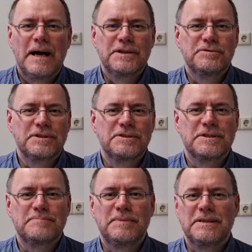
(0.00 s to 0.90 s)
I shouldn't
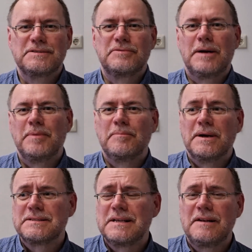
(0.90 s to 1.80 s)
just be describing
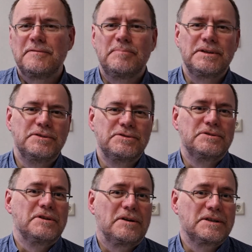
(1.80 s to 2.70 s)
myself, but you should
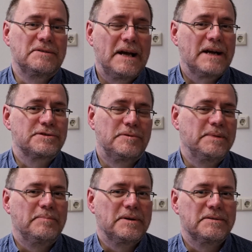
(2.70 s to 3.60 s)
talk to the actual
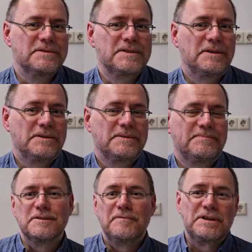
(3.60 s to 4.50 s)
people concerned.
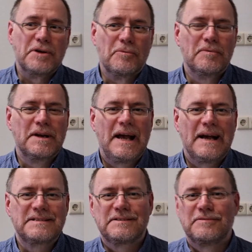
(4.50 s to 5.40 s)
So if you don't want to
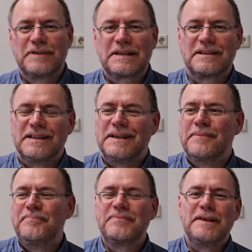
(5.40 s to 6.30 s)
ask directly
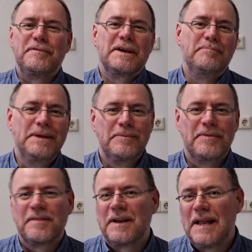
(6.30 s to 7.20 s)
if you can meet
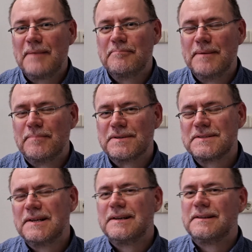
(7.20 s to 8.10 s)
with other lab
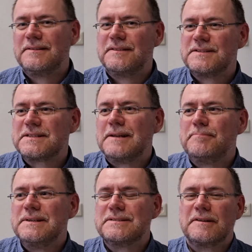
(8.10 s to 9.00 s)
members, this can
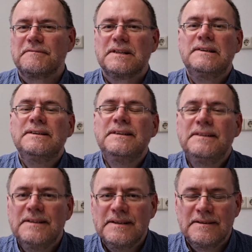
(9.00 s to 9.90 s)
be sort of the
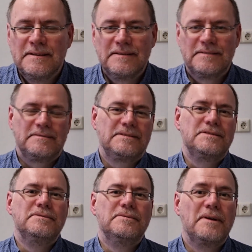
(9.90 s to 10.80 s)
lead-in
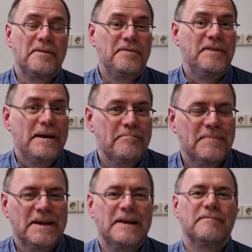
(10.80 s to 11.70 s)
to
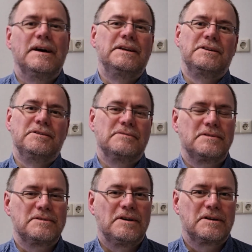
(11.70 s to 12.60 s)
them inviting you to
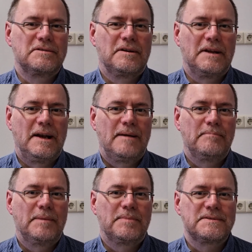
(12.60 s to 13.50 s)
talk to other lab
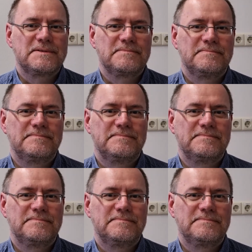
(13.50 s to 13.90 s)
members.